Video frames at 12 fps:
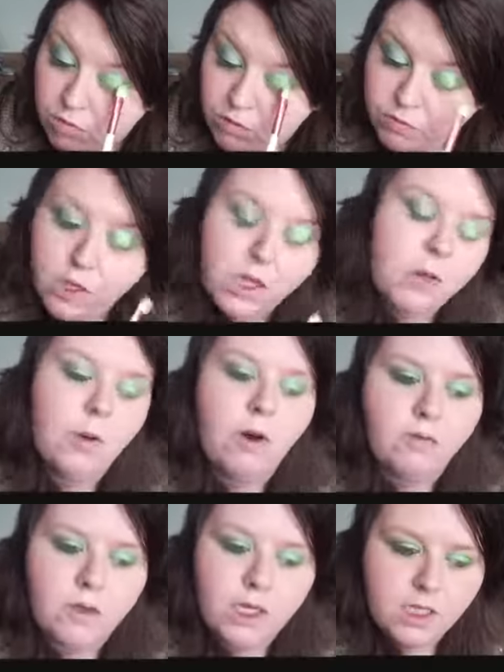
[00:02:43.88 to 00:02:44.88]
And I've also
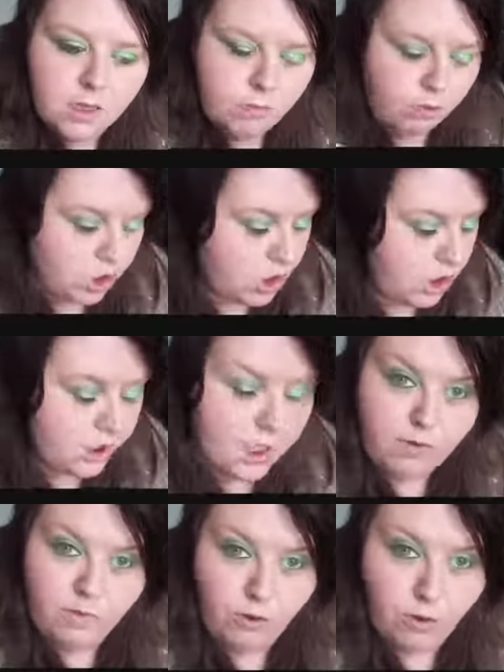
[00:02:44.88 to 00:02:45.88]
got a review of
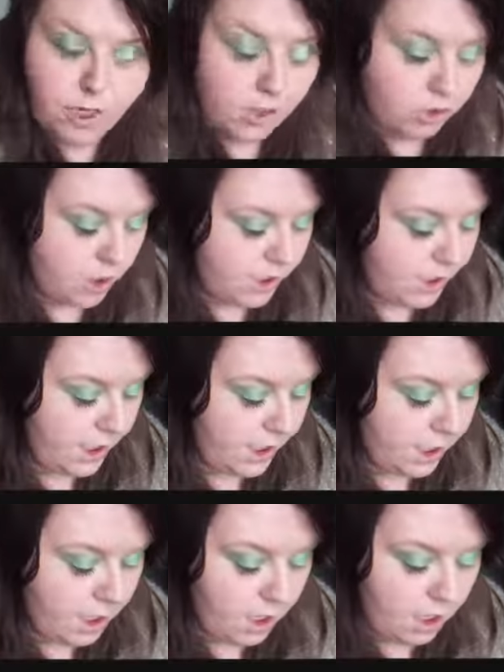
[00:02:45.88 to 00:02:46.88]
these brushes if
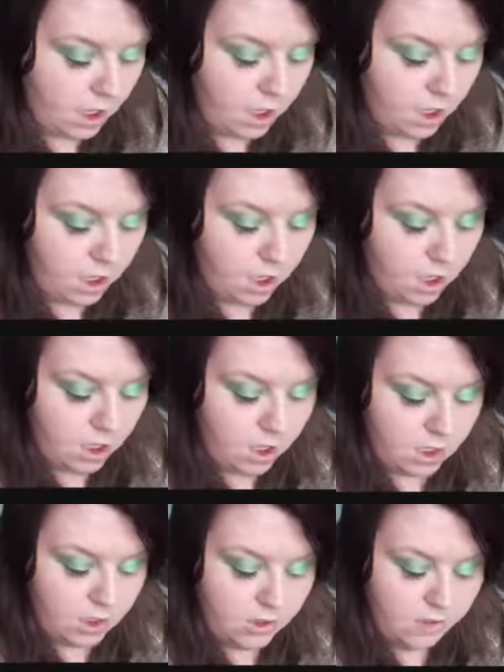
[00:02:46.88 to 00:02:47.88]
you're interested
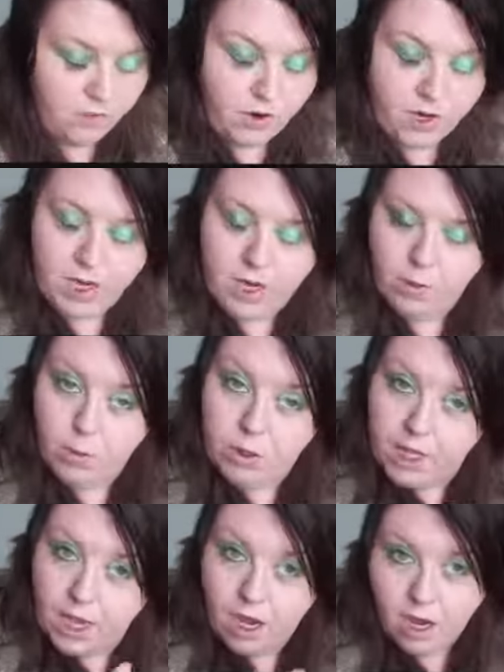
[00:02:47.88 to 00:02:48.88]
to find out what
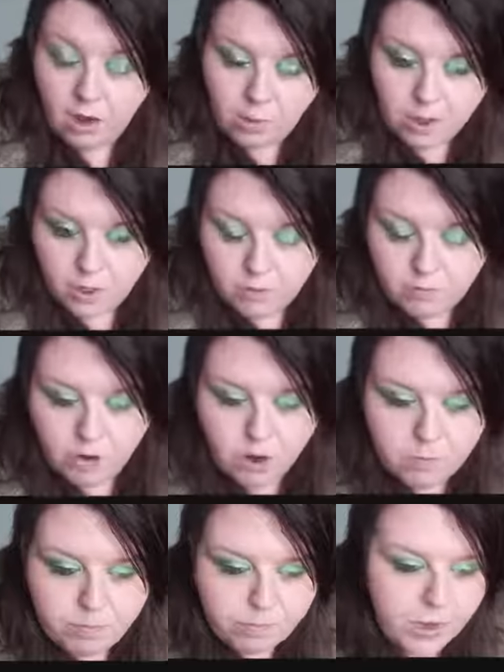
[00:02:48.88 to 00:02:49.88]
they are, where I got them
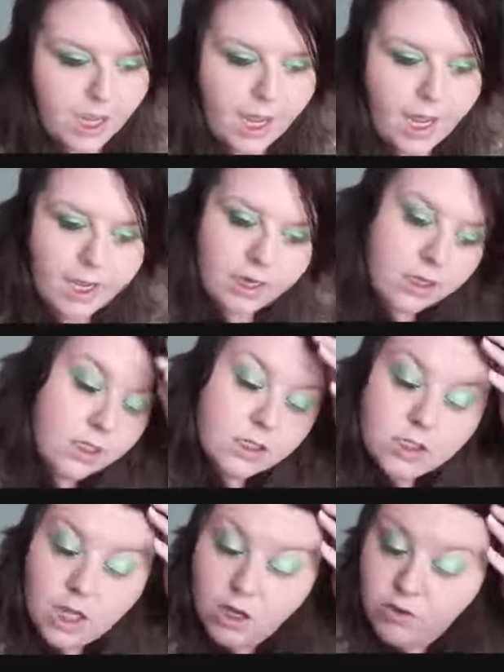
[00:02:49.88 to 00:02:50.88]
from, and
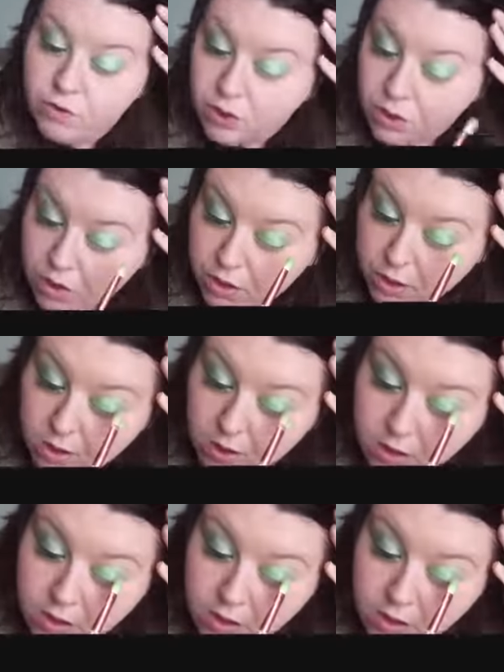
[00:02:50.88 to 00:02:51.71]
so forth.